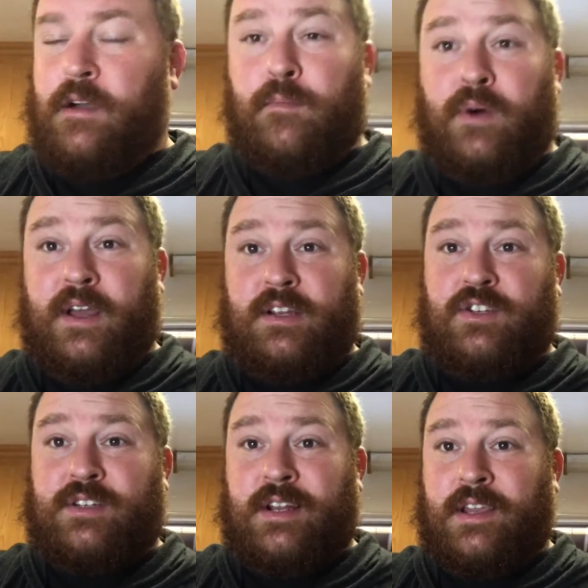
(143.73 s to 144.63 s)
Boy, that
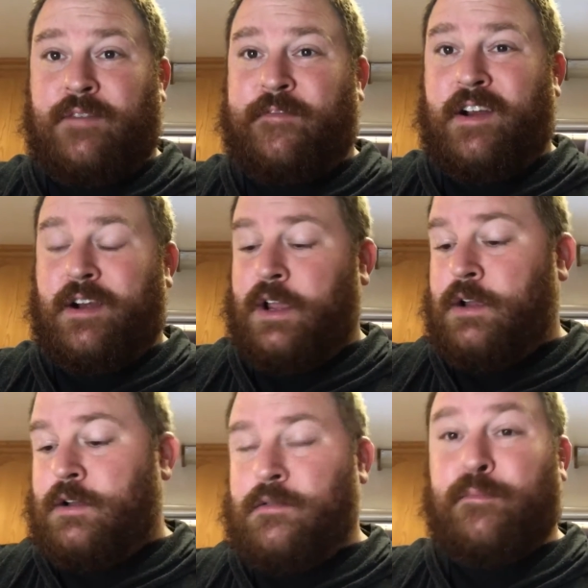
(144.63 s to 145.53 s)
just sounds like a fairy,
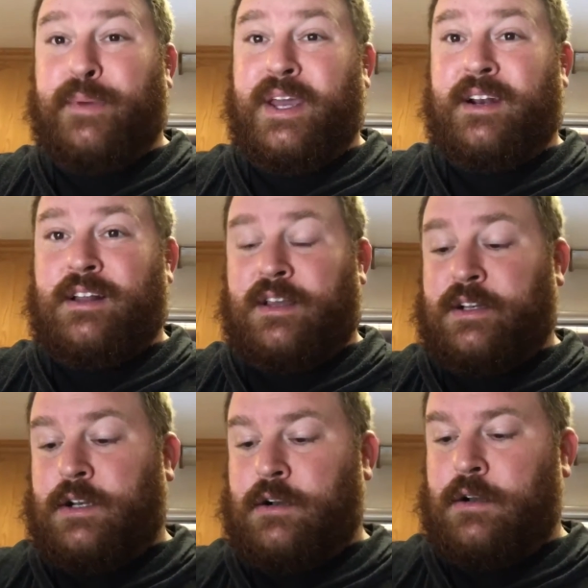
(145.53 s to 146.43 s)
huh? Pin
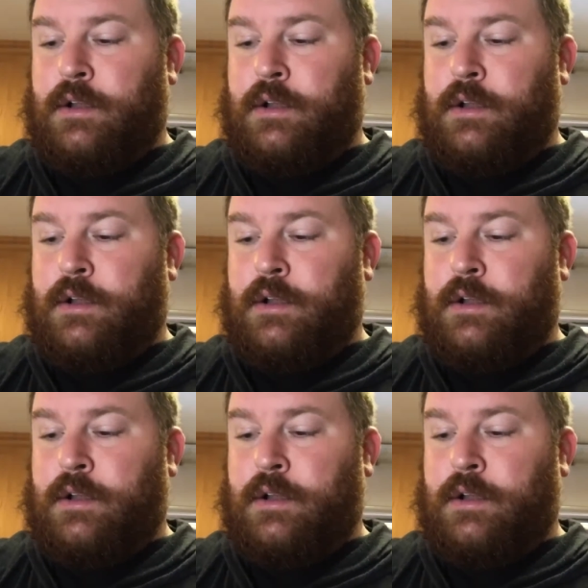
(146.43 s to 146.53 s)
collector.